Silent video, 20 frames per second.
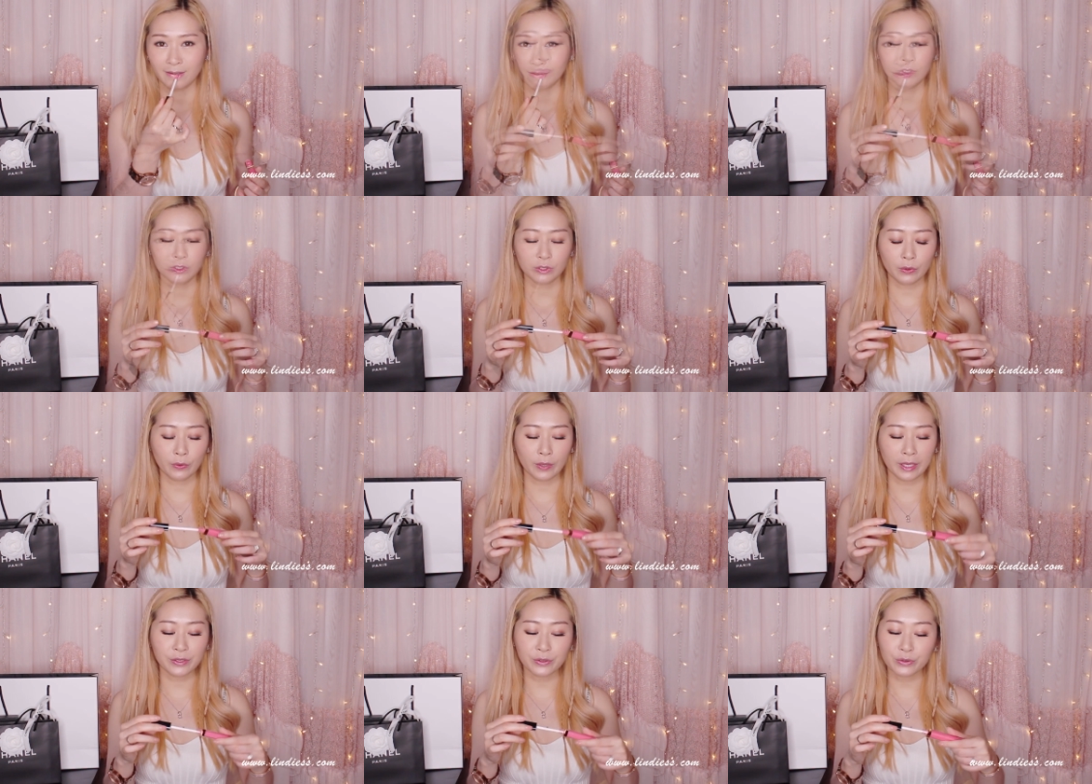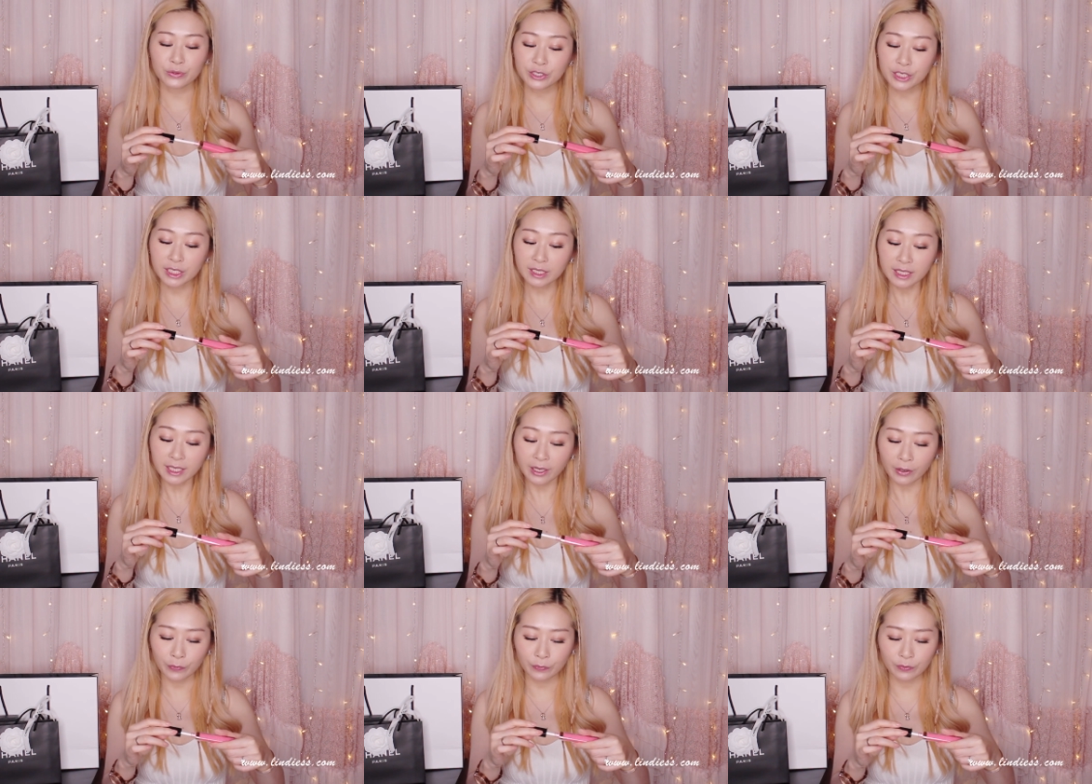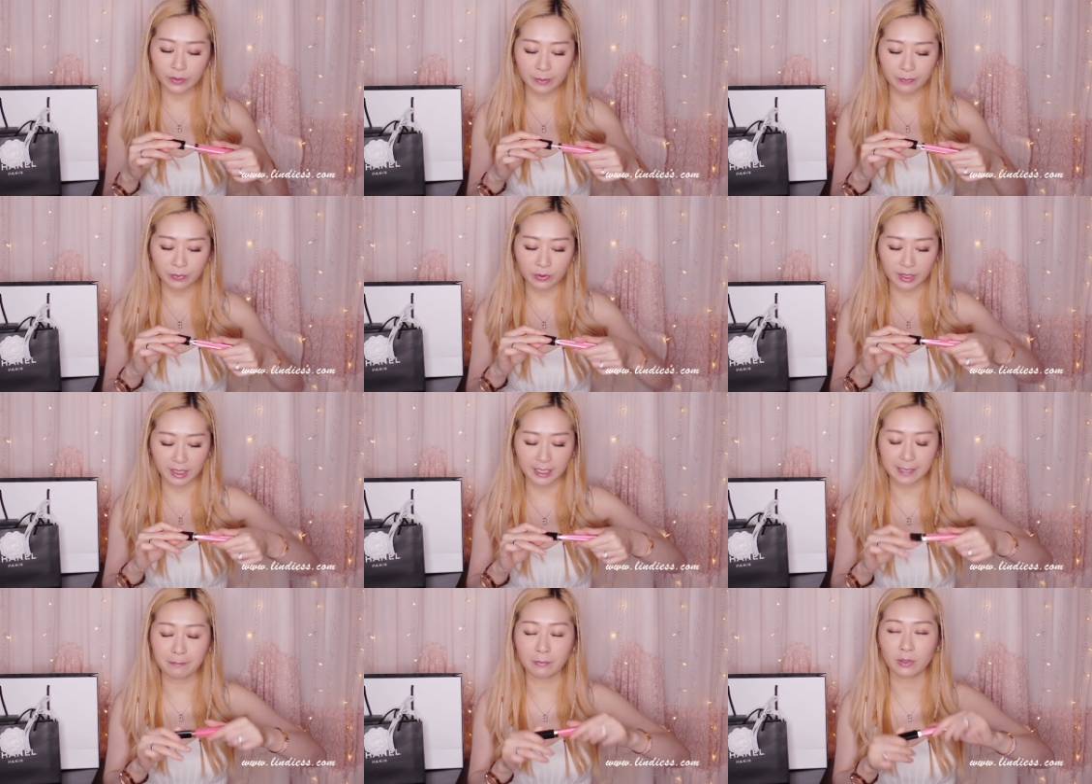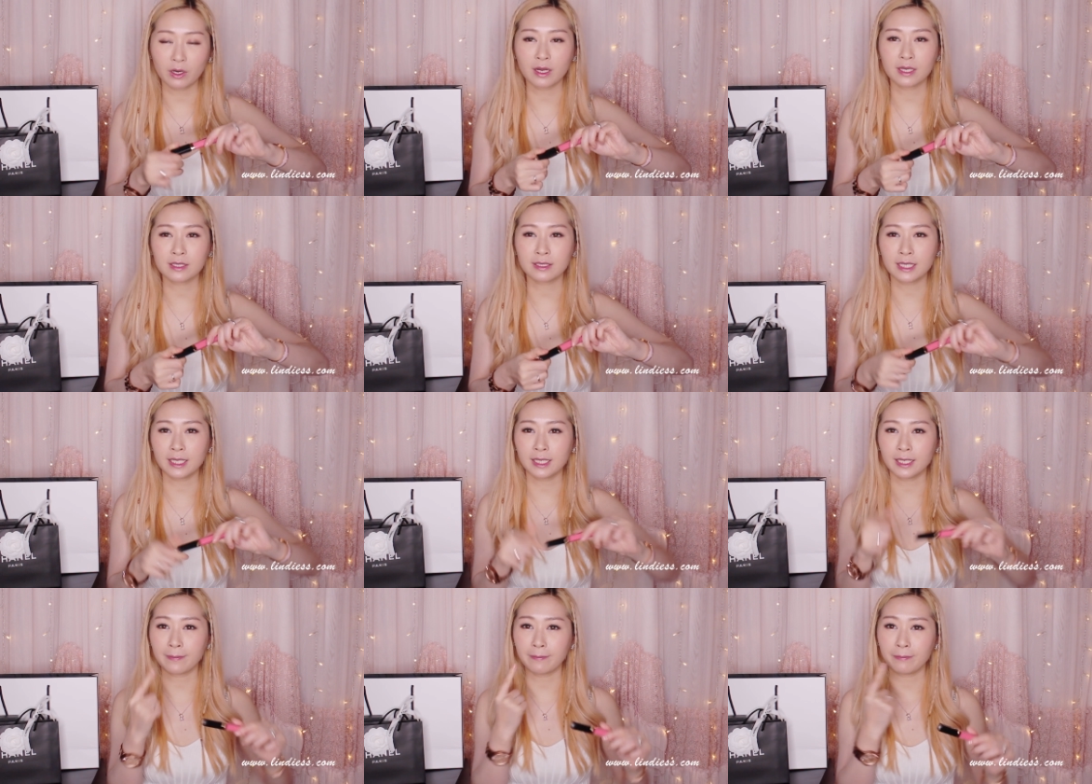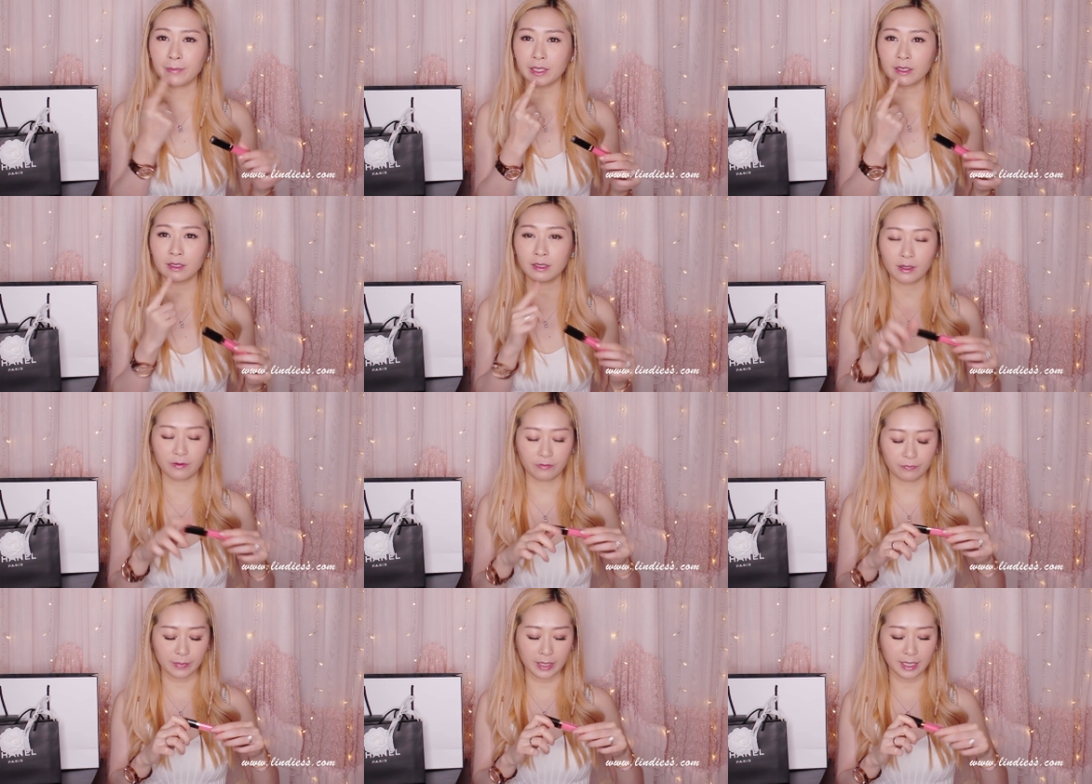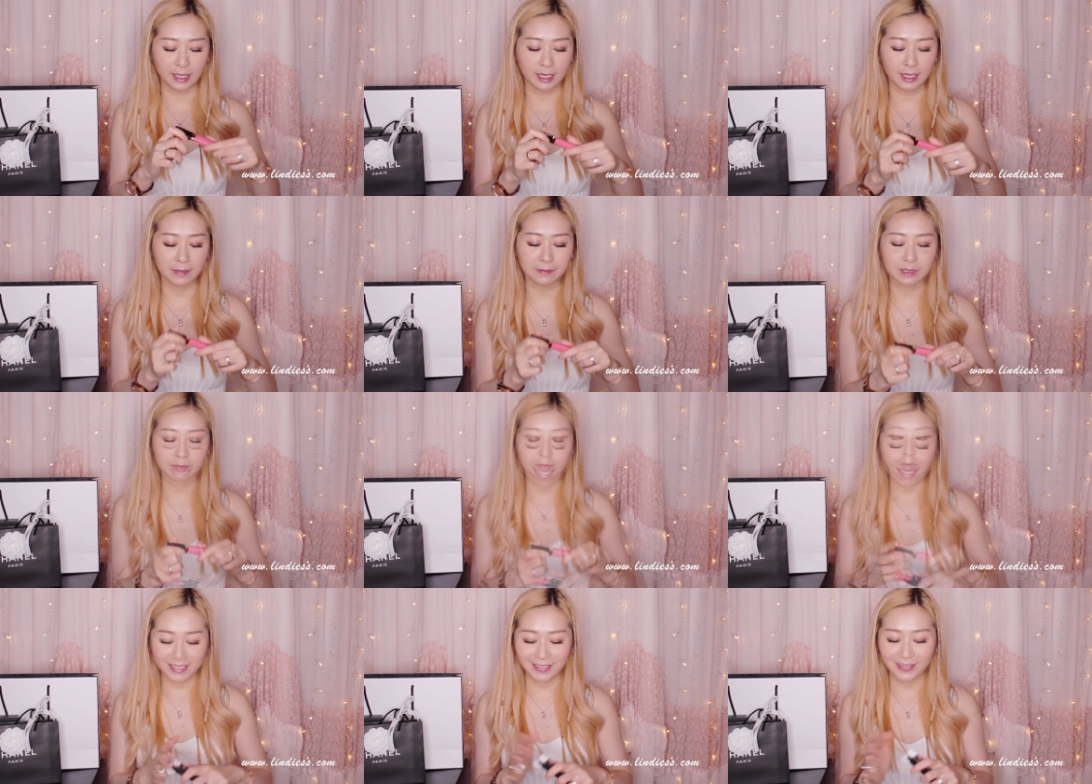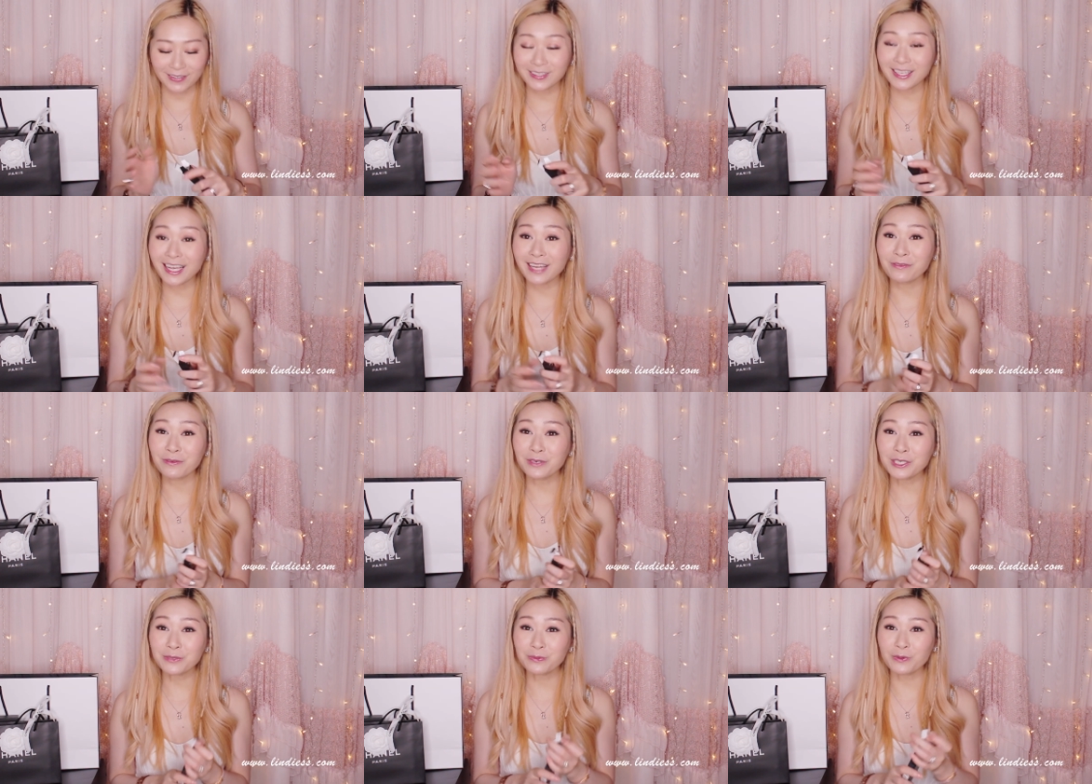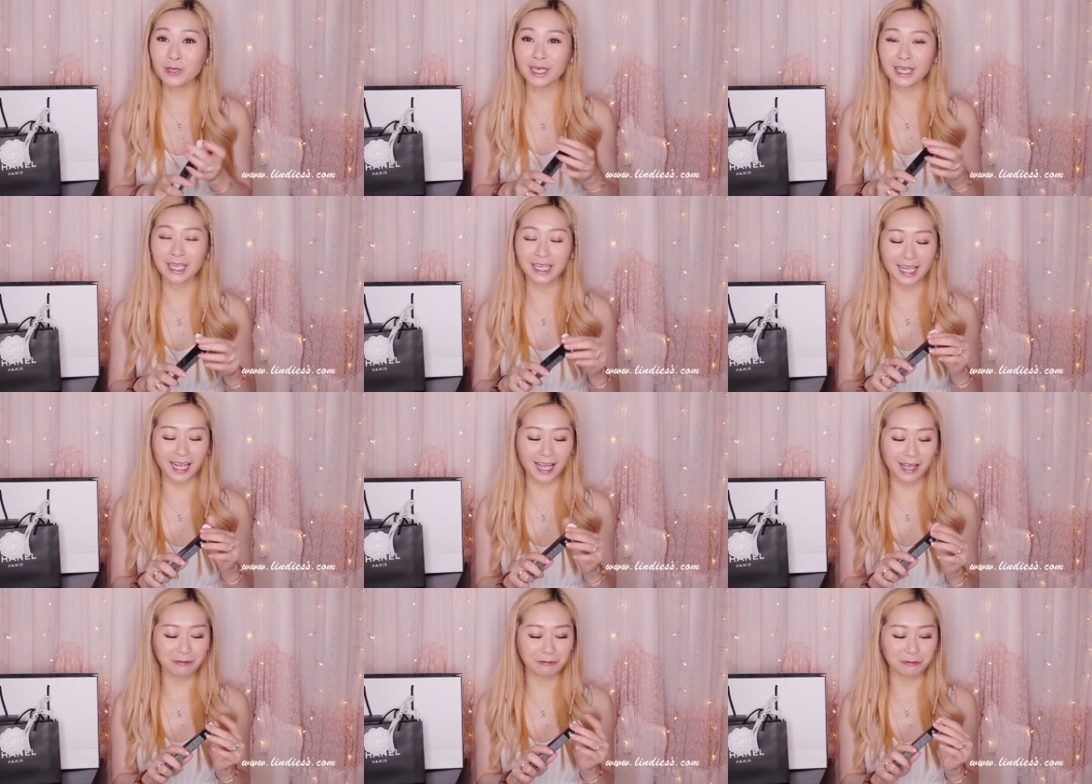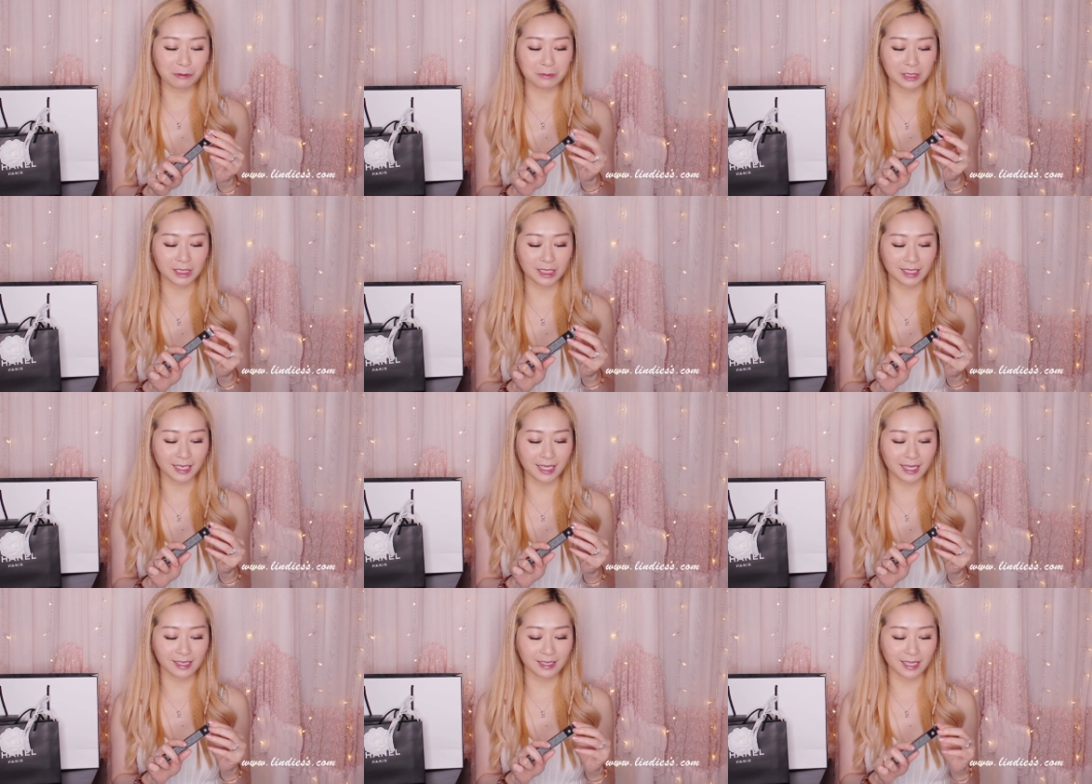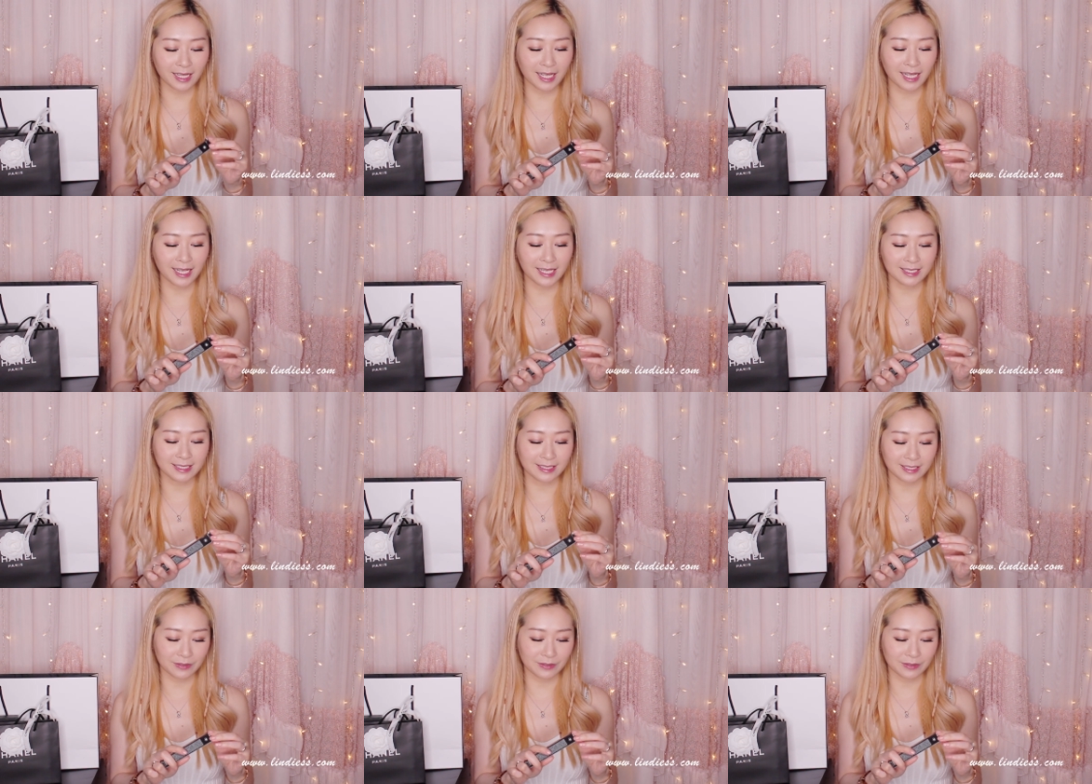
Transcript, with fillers: So I usually only put lip gloss in the middle of my lips. So that was what I got from Chanel, guys.